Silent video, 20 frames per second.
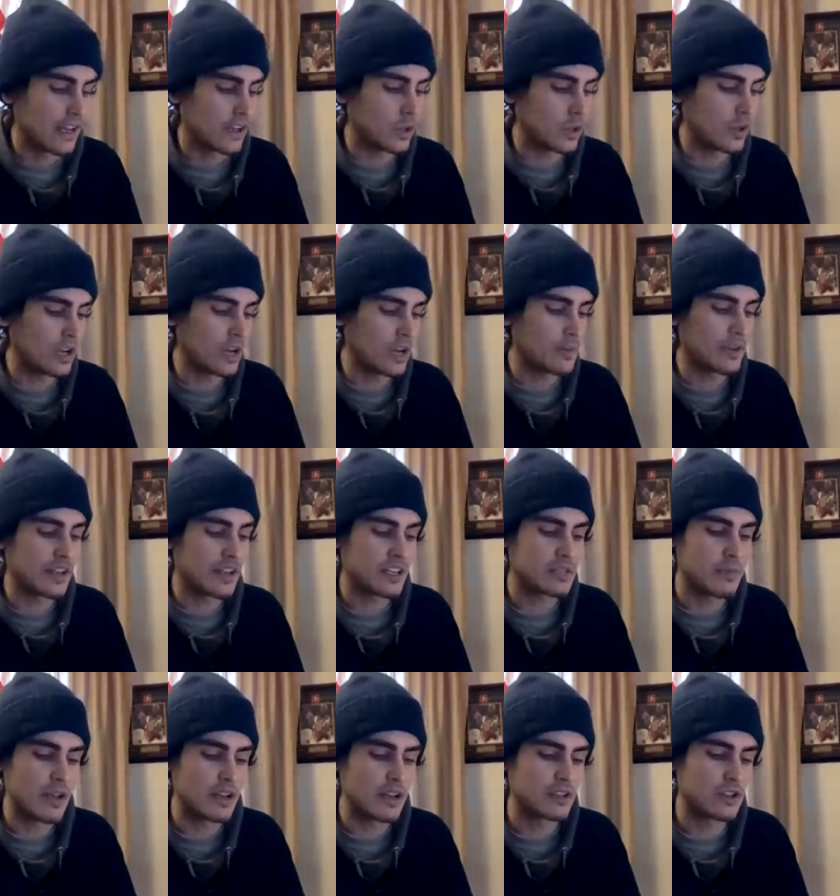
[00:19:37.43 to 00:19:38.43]
Going up
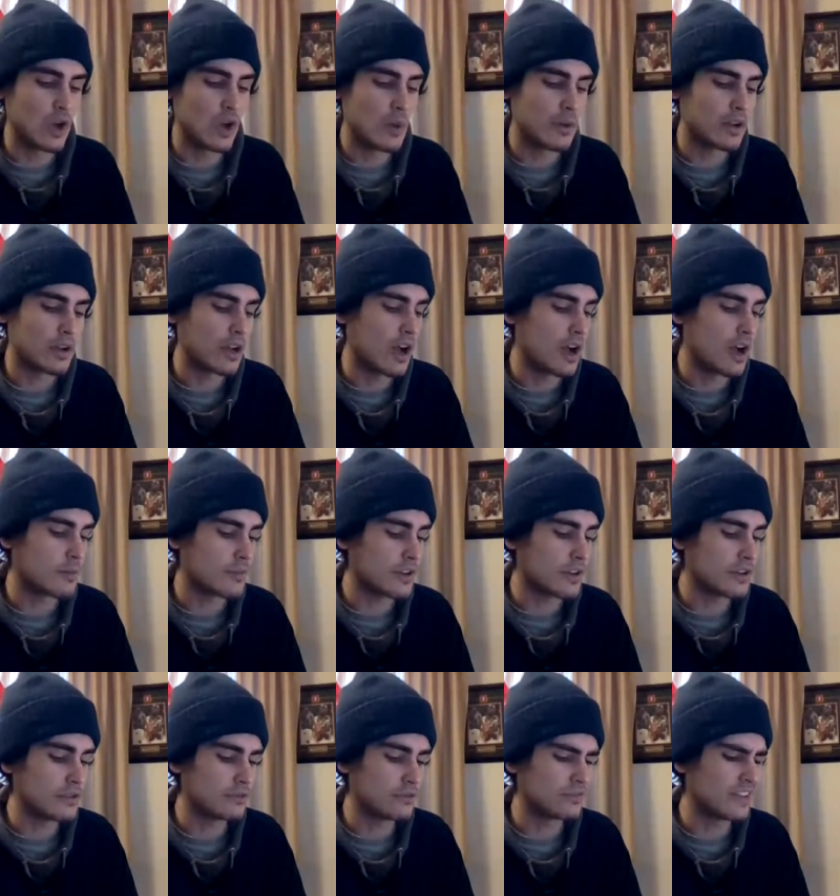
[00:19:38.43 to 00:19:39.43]
against Manitoba,
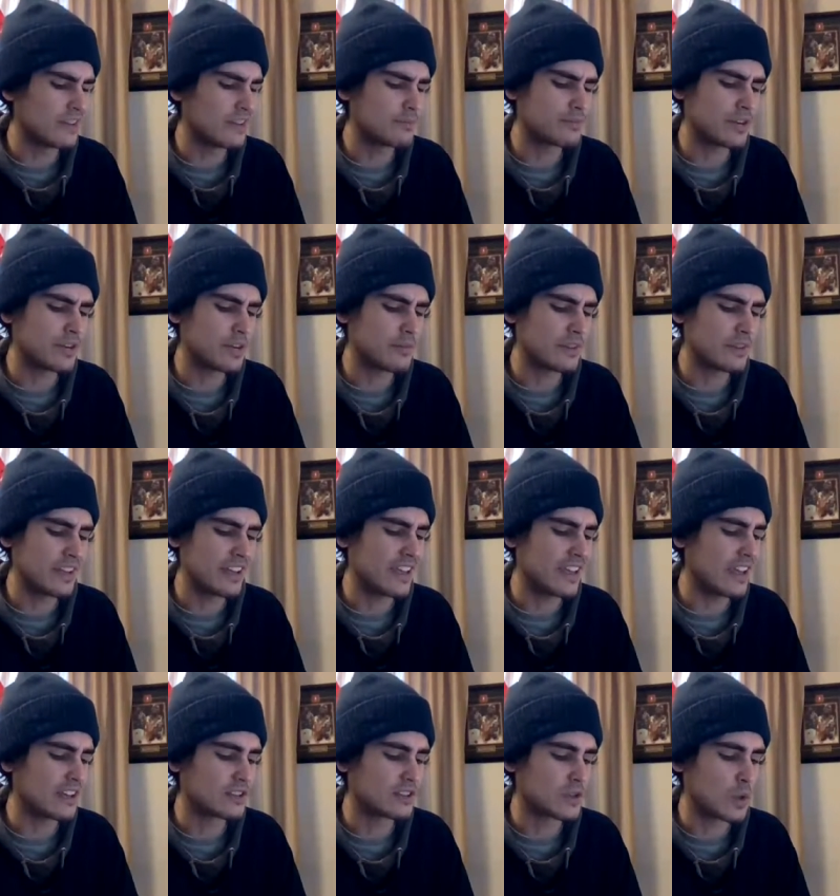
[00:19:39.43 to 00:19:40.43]
Comrie, who they
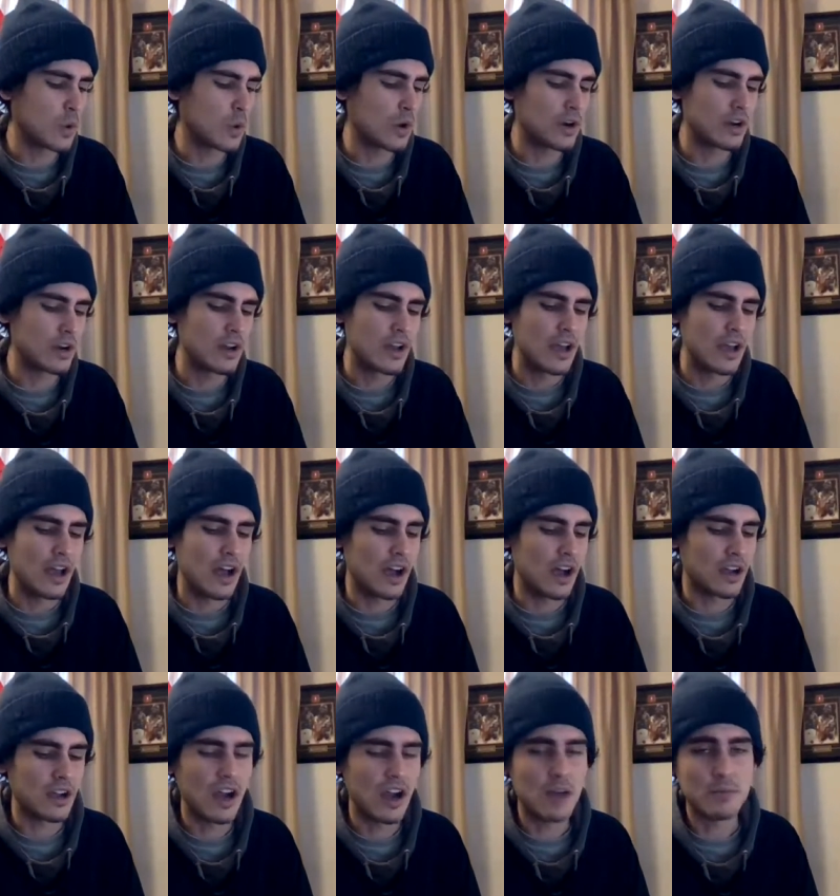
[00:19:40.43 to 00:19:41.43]
can't score.
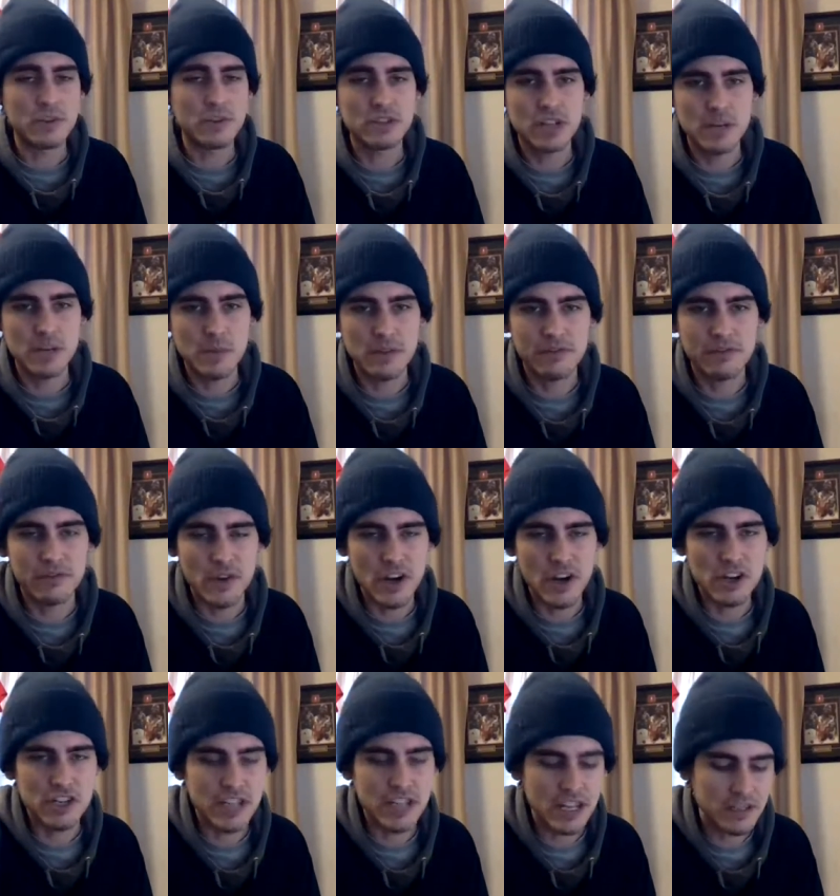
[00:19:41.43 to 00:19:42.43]
Comrie's going to be
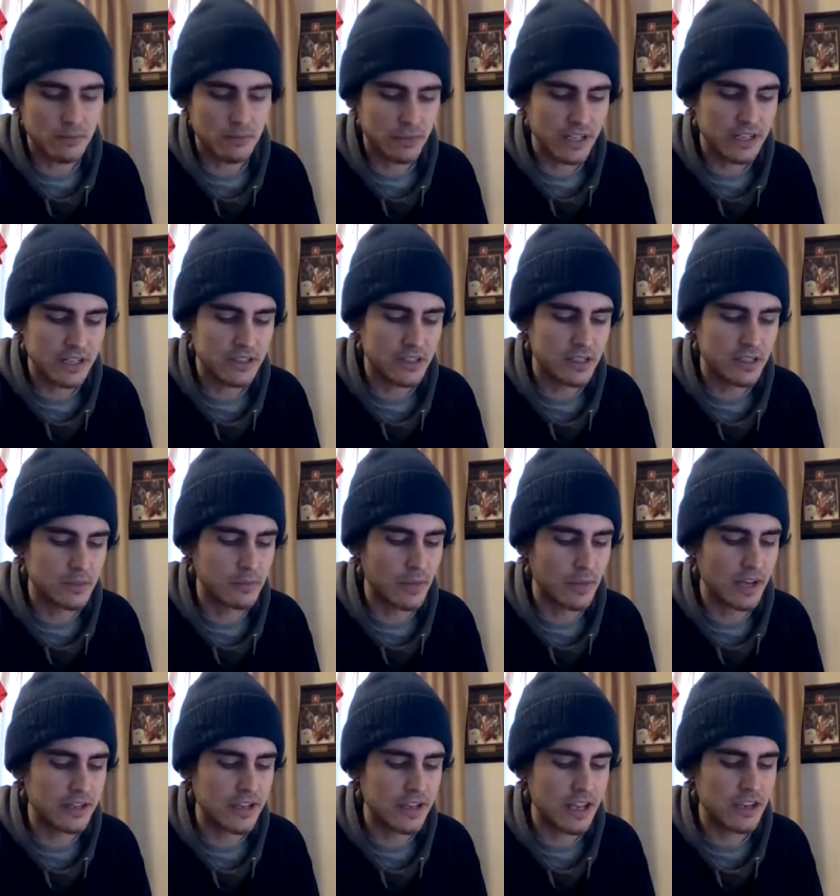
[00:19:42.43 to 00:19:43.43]
fresh. He hasn't played since
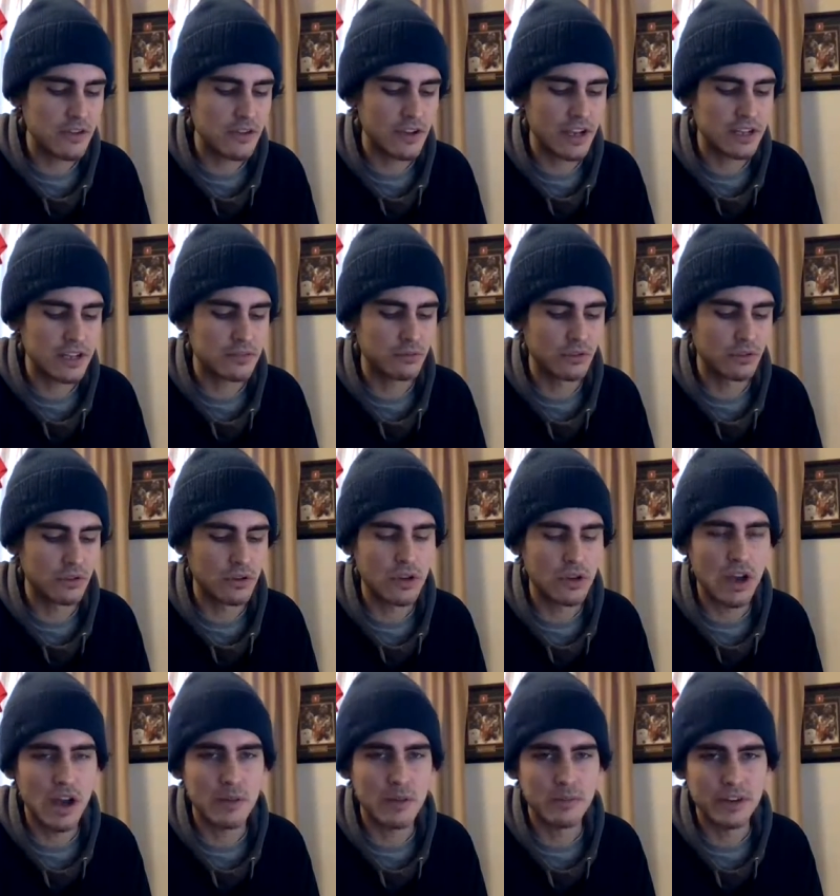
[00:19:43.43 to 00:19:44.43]
Monday. You guys will know
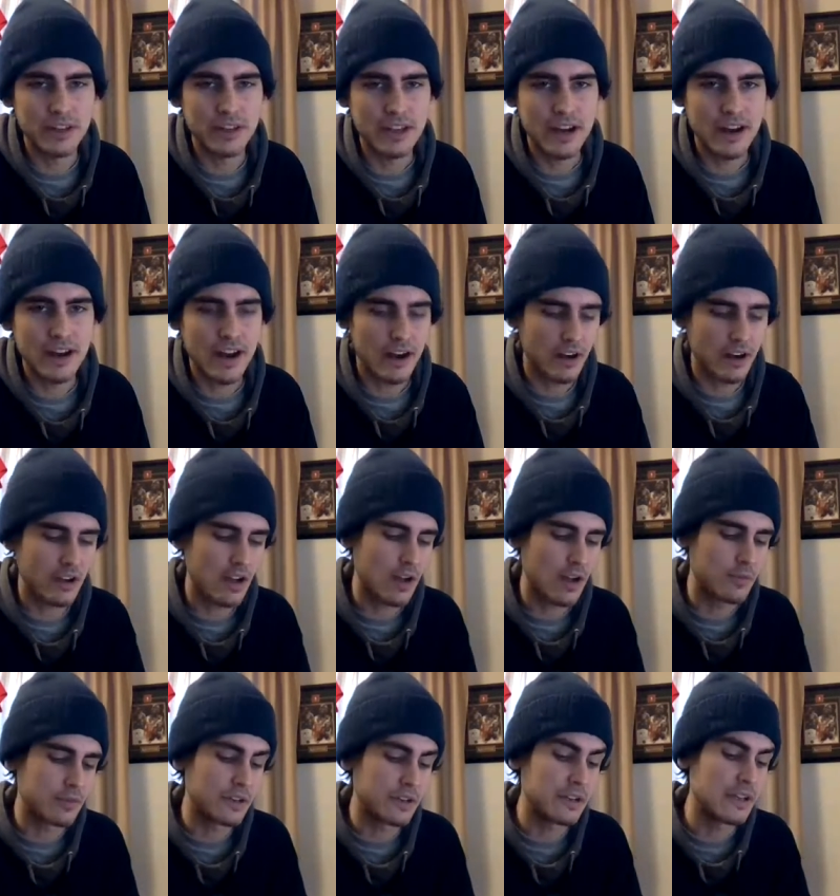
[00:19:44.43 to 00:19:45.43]
Comrie there, Eric
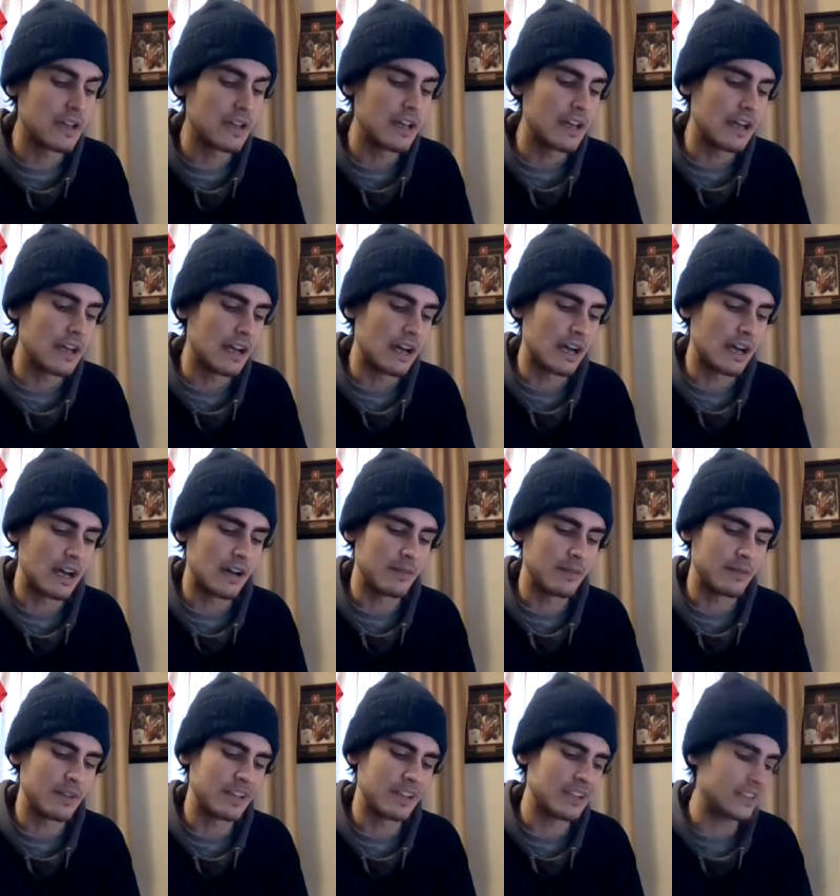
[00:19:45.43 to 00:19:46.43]
Comrie.
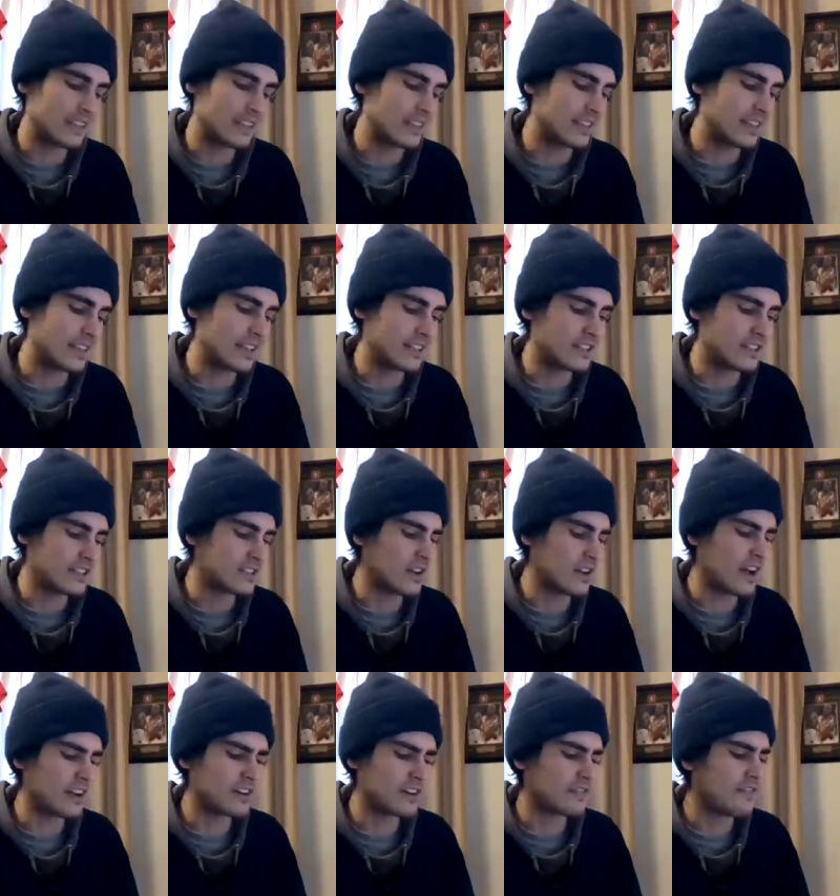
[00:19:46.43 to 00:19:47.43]
It's just
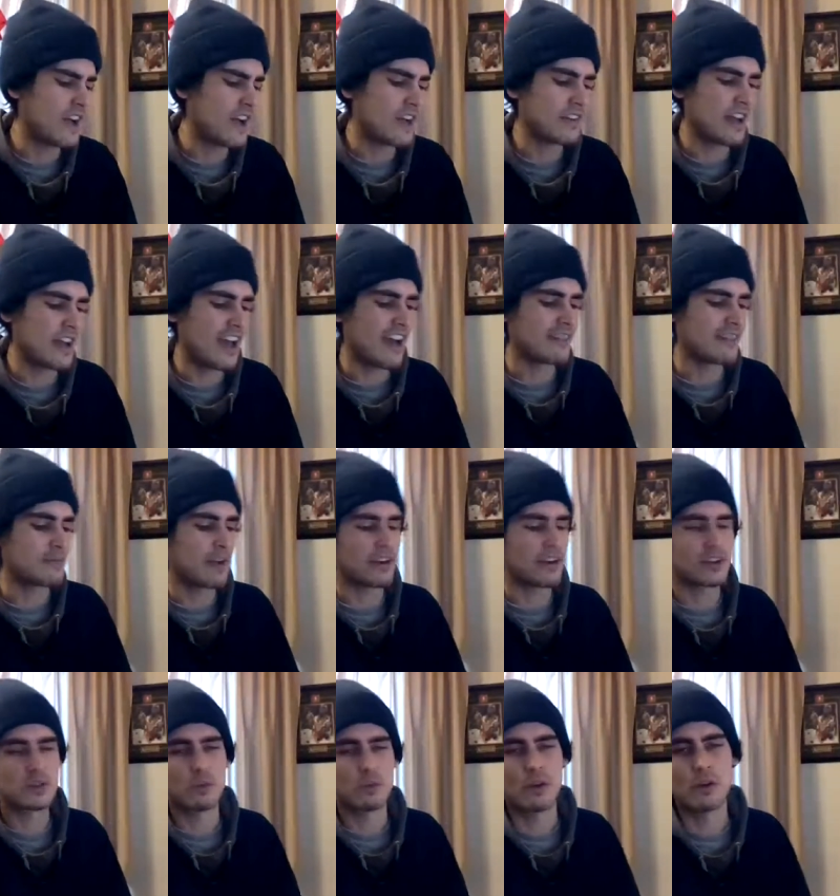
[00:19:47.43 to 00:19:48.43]
under 5.5,
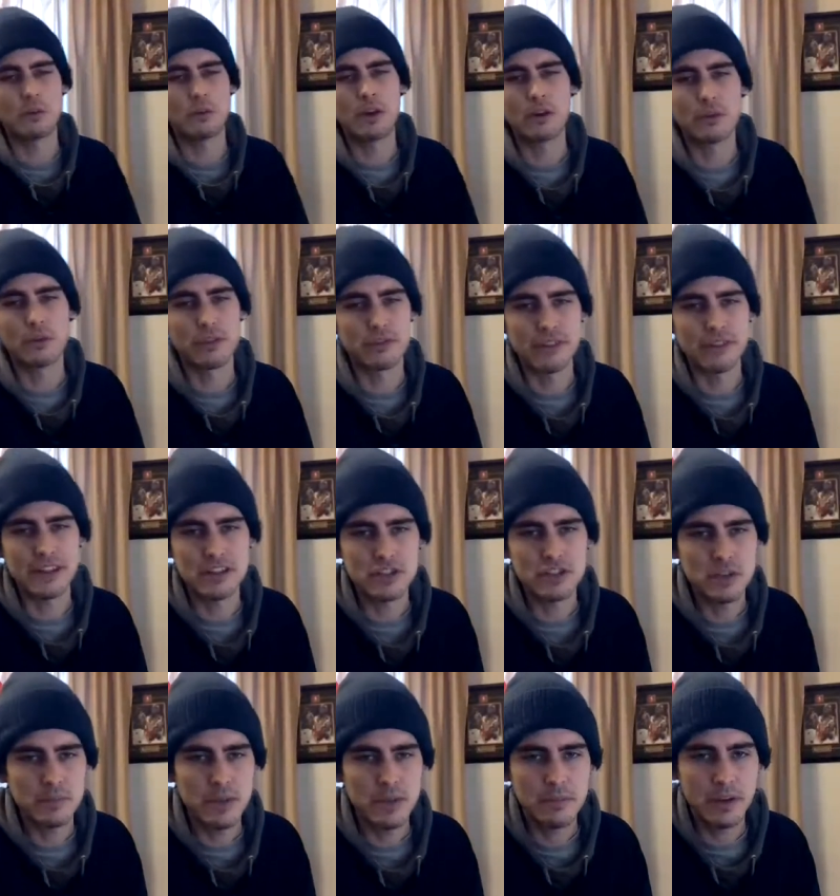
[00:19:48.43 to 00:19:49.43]
minus 103. It
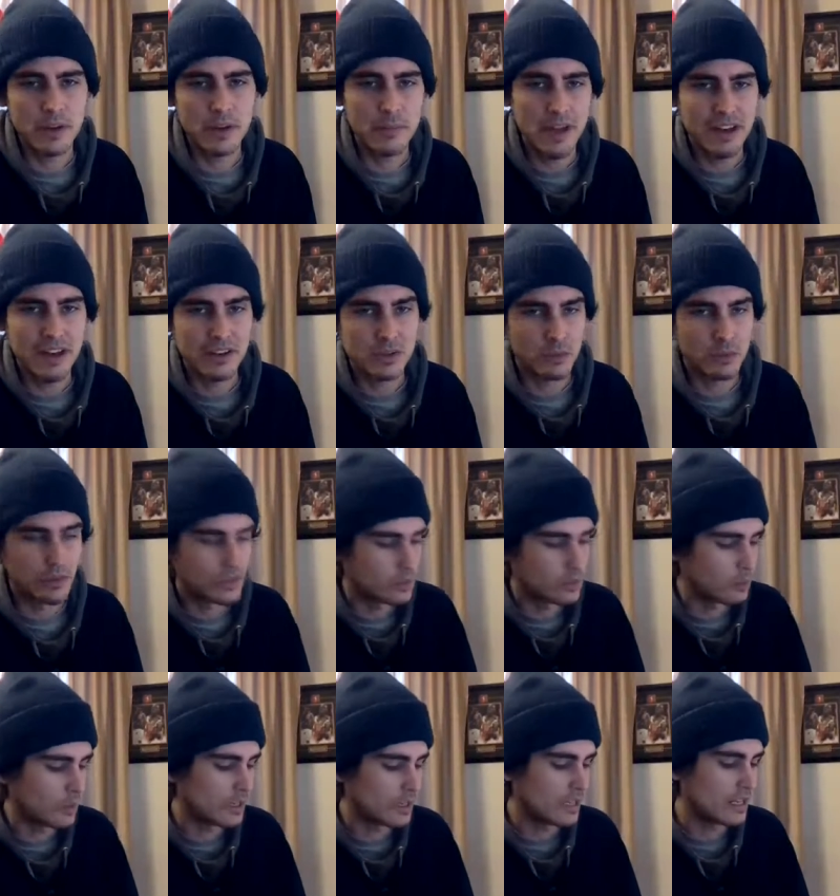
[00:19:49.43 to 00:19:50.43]
should be about a minus
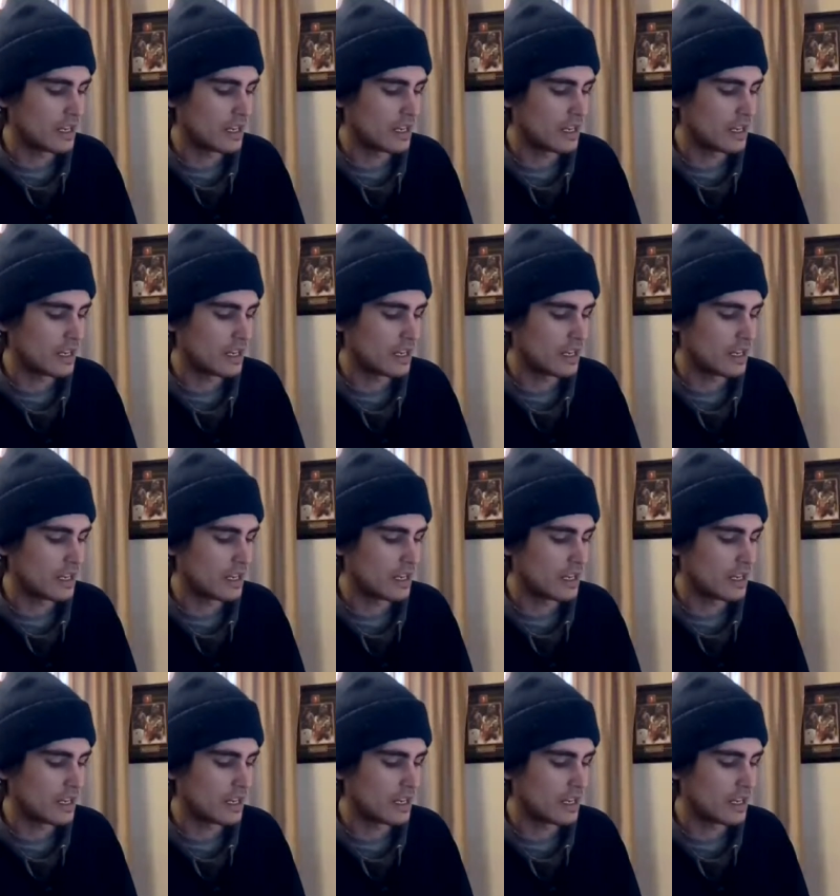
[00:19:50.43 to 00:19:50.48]
120.